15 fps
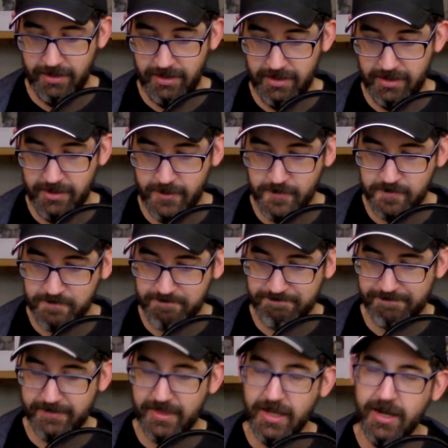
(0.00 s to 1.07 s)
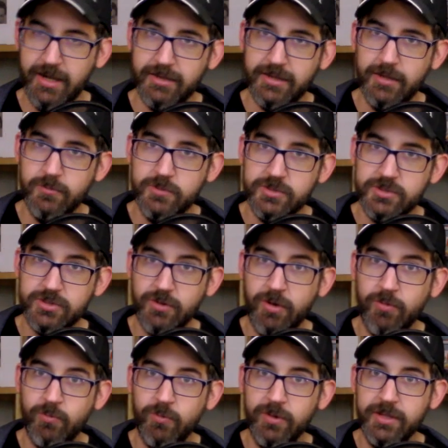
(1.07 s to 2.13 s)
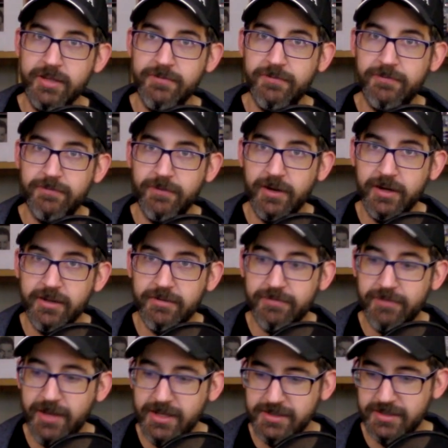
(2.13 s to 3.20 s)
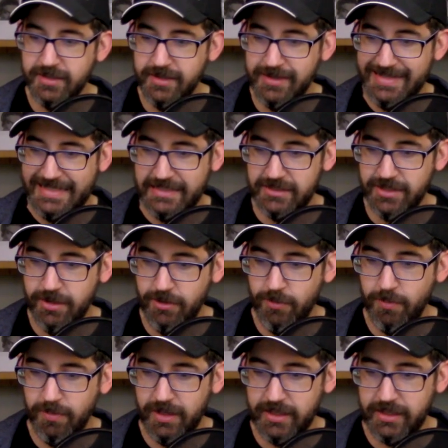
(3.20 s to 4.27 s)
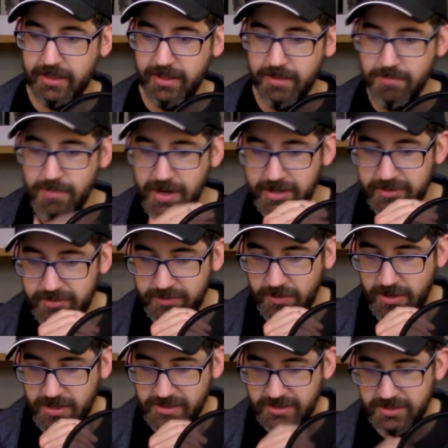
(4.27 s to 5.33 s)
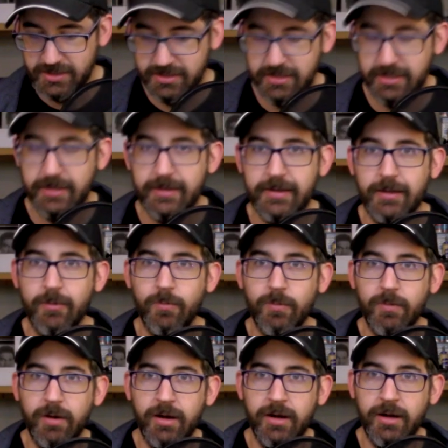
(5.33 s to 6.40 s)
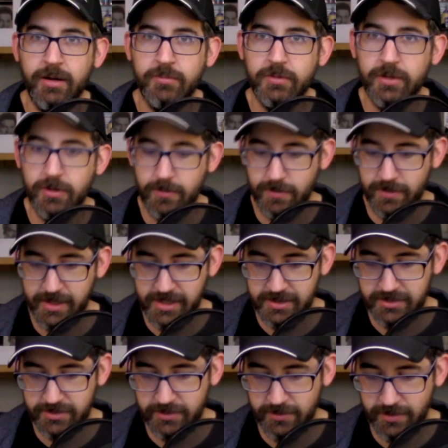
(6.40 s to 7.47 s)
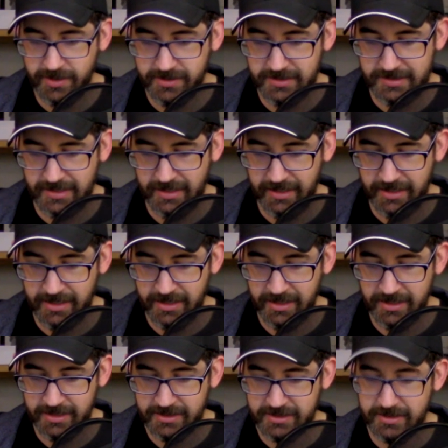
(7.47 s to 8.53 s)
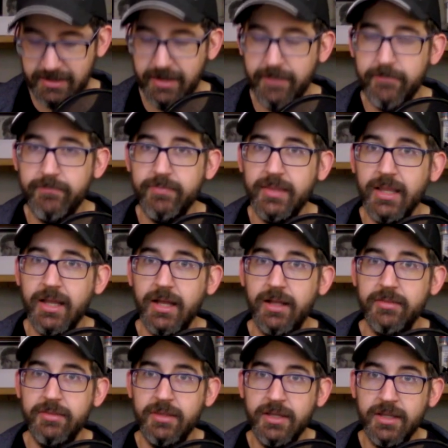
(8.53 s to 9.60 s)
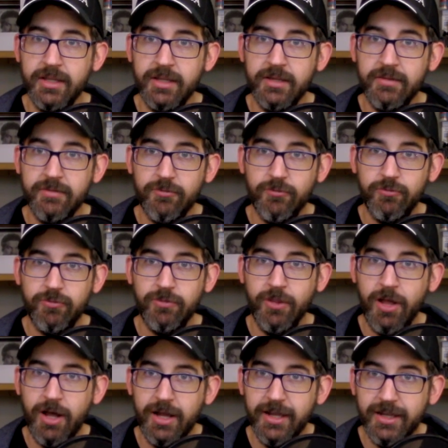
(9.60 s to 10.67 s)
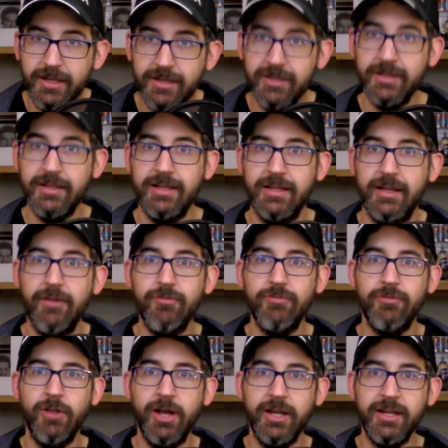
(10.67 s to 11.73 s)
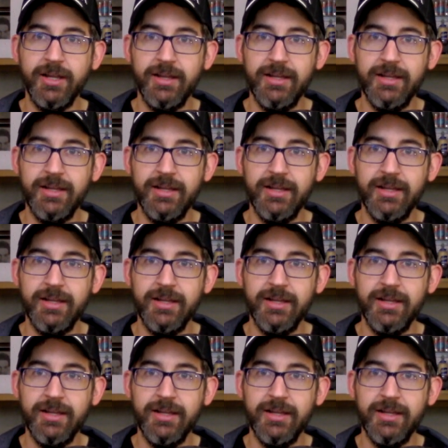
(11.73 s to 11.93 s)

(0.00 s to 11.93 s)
that was a really fun event. So kind of my thoughts going into it is the flying flying